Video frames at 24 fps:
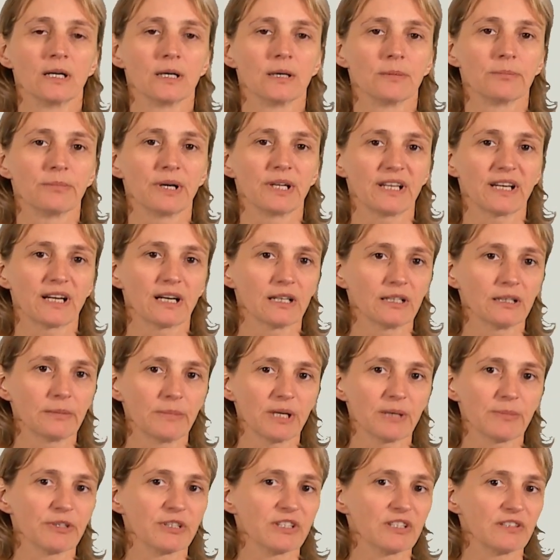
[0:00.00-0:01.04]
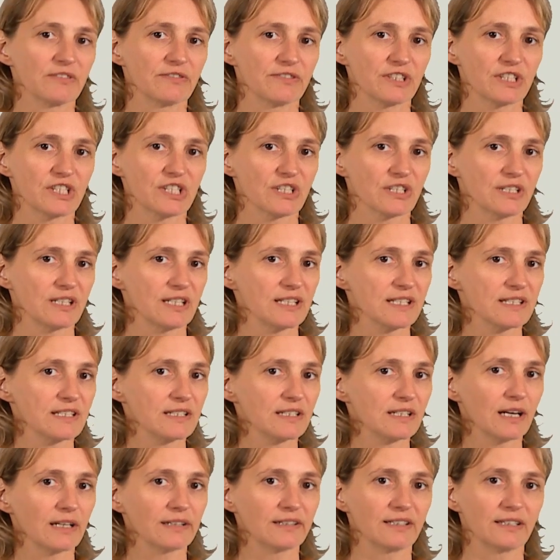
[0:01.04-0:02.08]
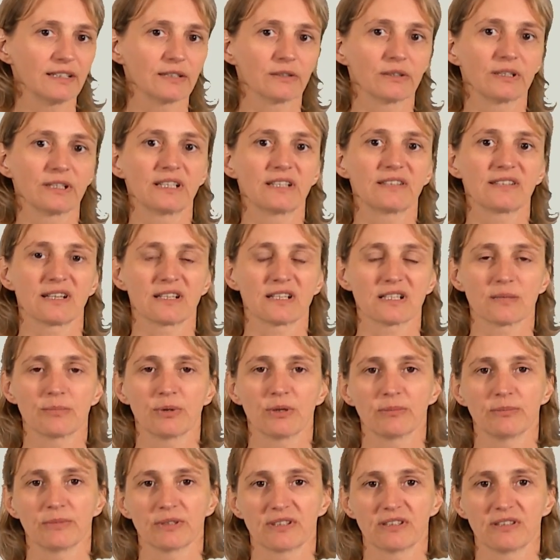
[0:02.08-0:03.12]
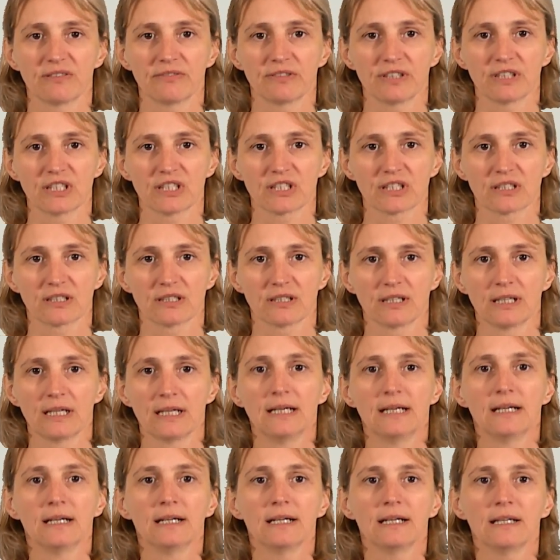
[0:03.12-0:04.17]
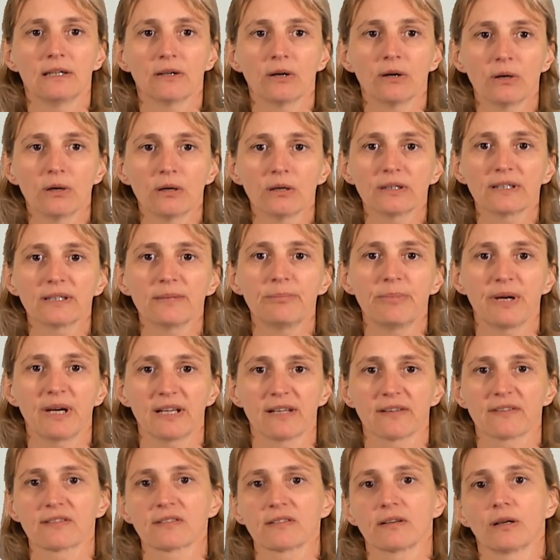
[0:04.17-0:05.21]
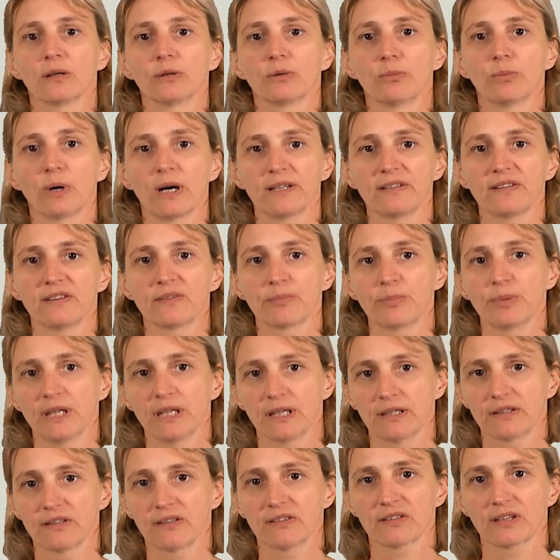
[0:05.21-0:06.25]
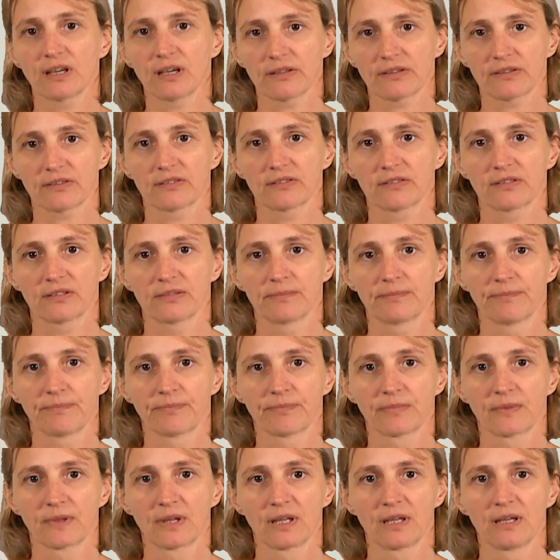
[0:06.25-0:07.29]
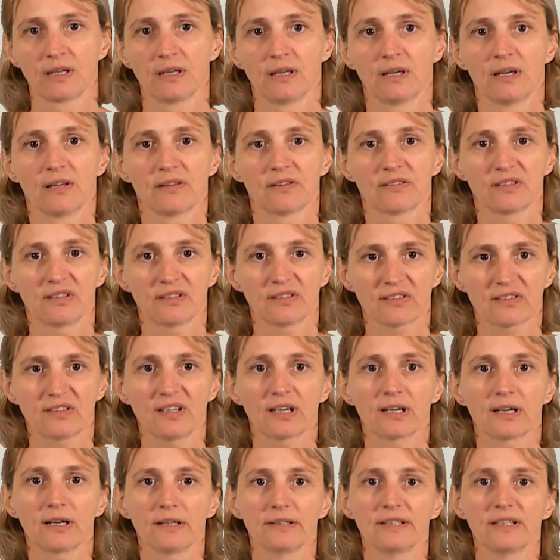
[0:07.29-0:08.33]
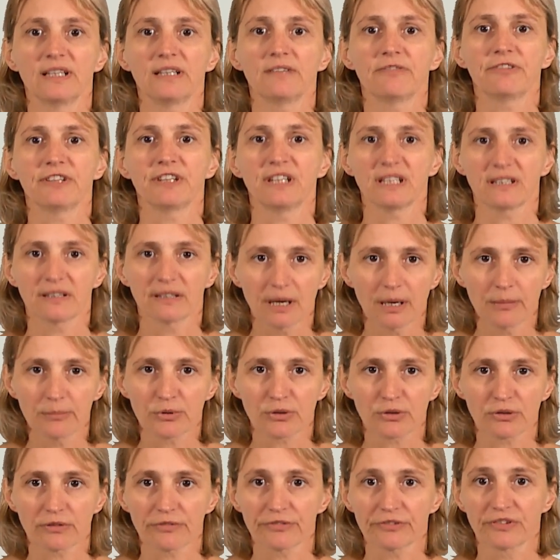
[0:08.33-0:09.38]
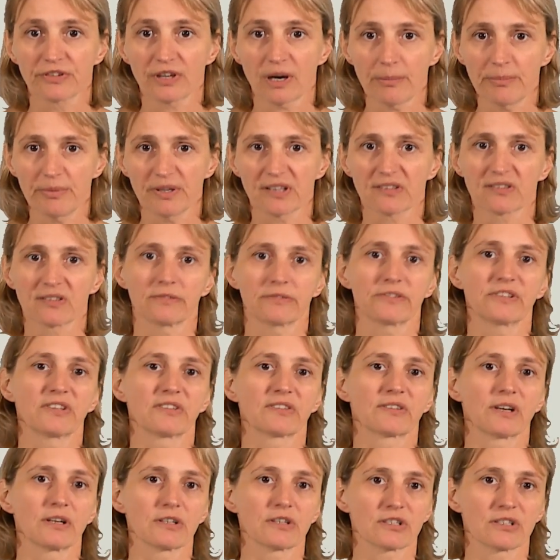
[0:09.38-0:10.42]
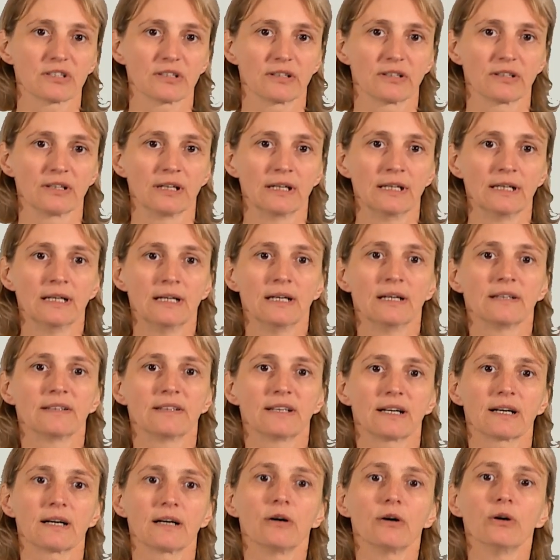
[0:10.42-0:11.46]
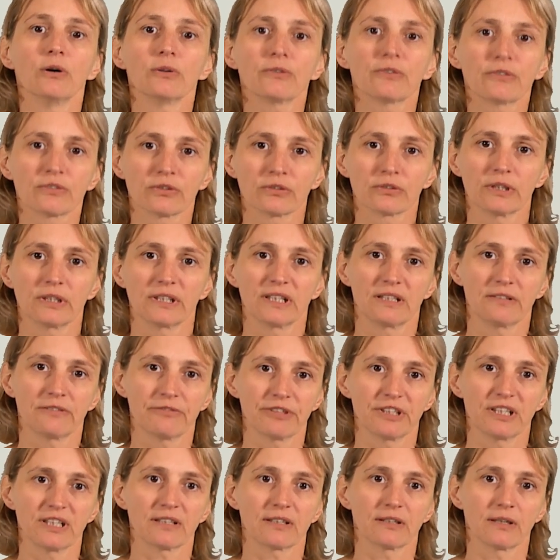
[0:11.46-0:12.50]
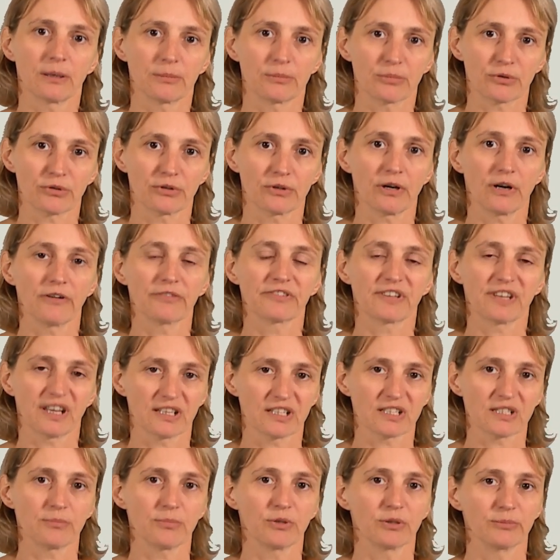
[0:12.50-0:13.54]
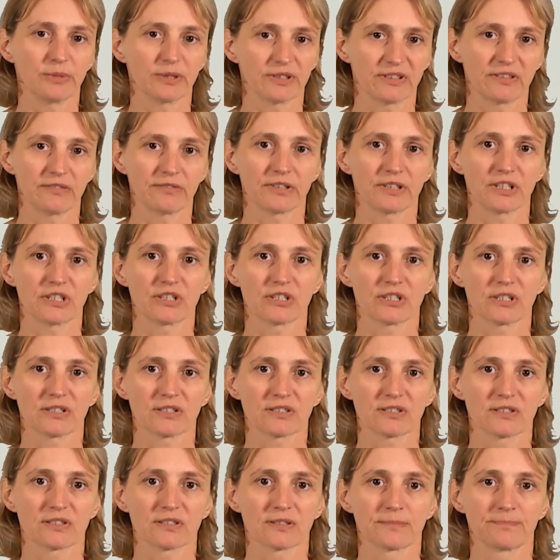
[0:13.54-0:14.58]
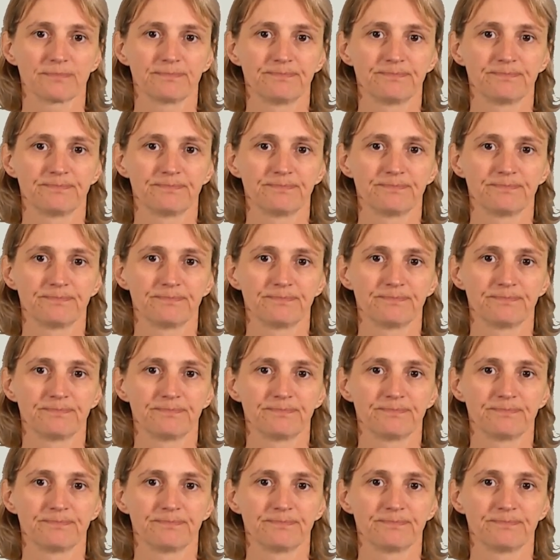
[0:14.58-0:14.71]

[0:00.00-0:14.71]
But economic motivation is not the only tangible motivation. It all depends on what is being discussed. Since there are an infinite number of topics of discussion, there are also an infinite number of tangible motivations.